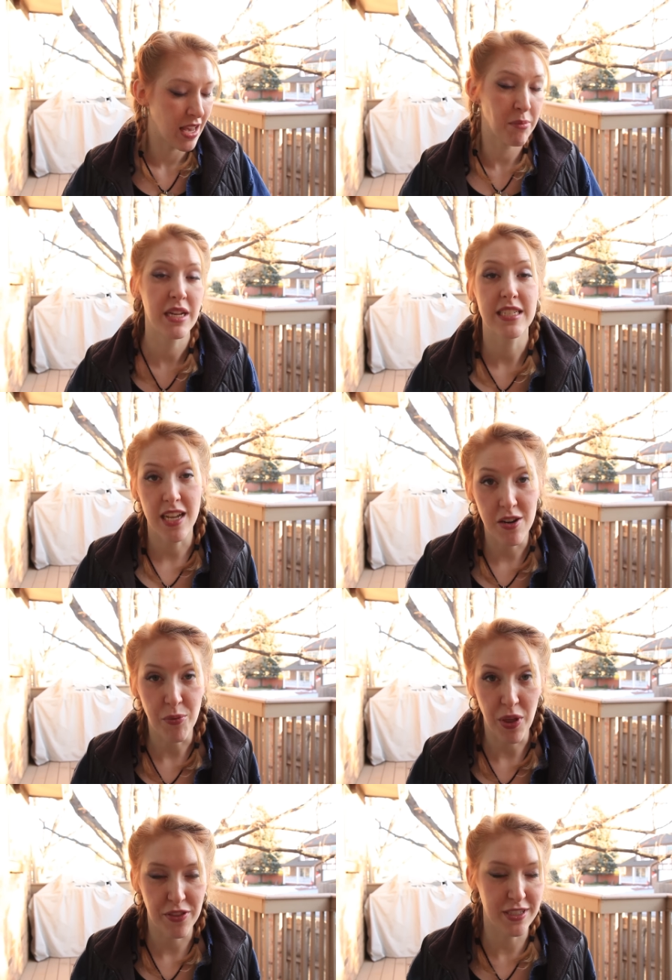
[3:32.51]
I'm not done
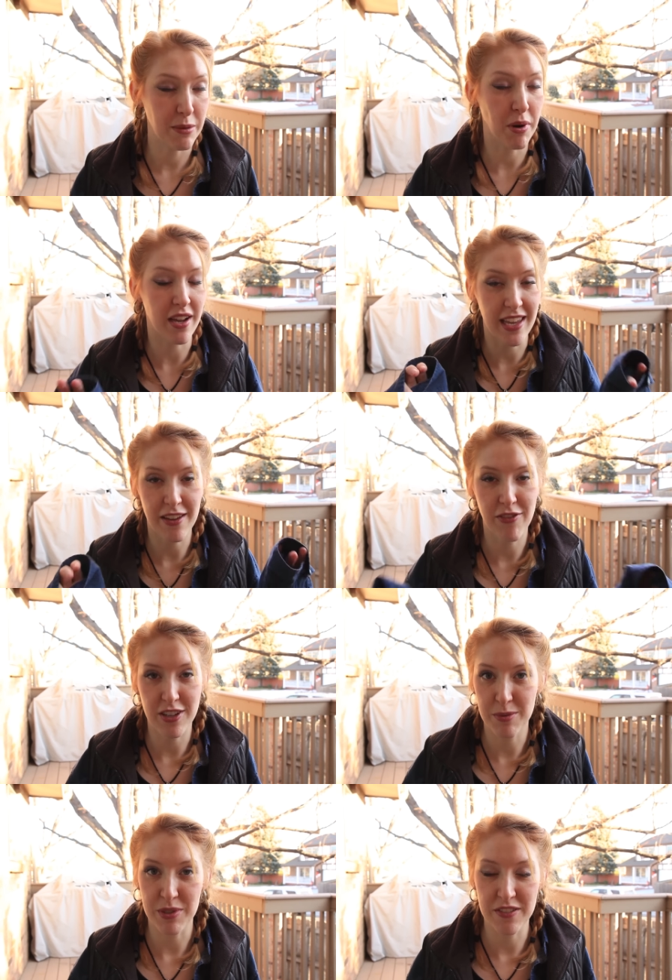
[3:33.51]
with debunking
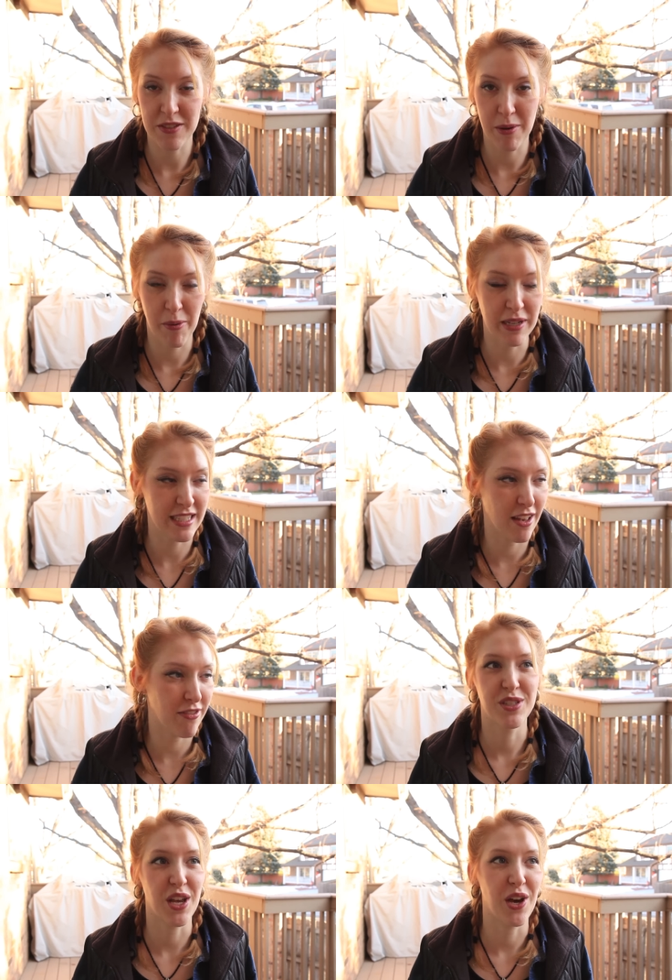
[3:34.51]
false beliefs about myself,
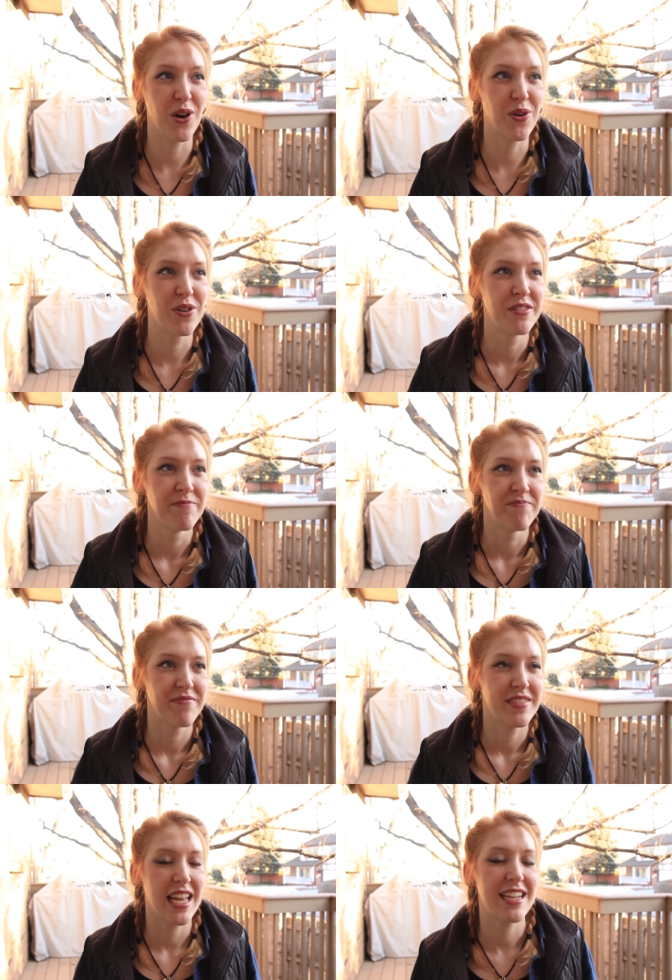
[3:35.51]
so
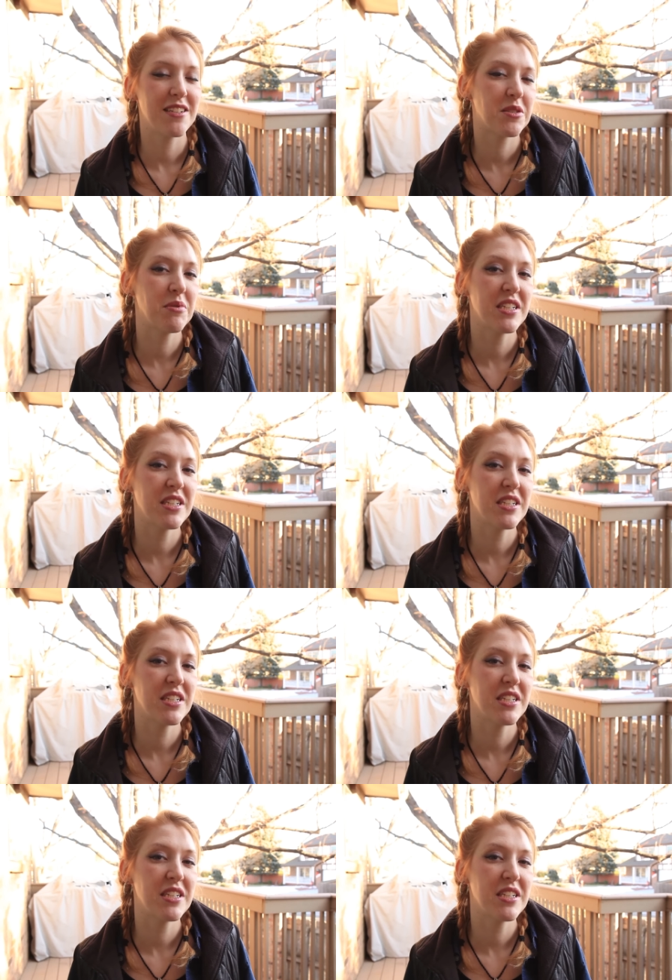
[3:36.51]
that leads